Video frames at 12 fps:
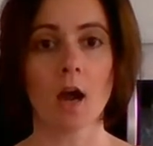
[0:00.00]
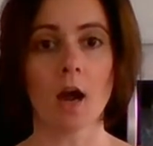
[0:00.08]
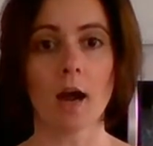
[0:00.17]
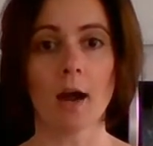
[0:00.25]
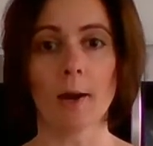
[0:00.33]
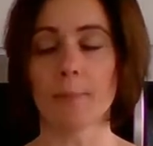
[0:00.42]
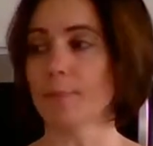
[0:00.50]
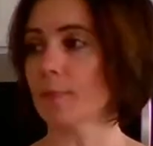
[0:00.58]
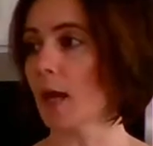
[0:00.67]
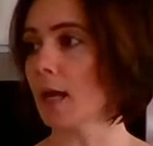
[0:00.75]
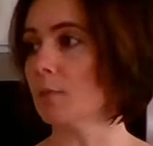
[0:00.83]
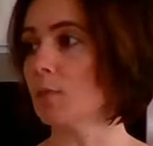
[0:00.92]
I
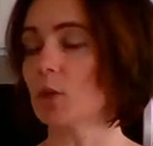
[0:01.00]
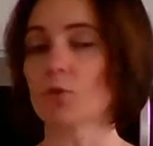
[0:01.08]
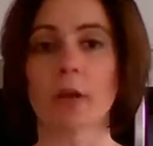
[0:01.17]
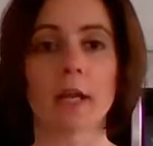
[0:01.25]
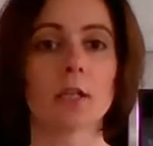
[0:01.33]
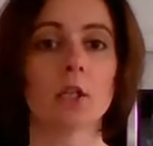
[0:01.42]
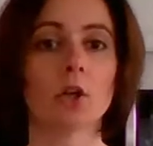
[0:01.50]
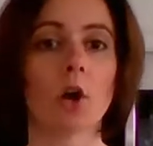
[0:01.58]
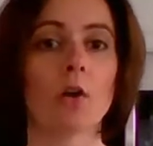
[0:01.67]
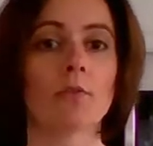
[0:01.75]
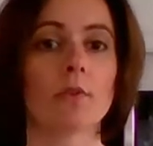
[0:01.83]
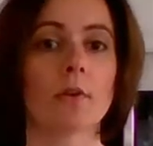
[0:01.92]
am the creator
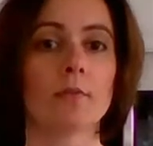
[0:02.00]
of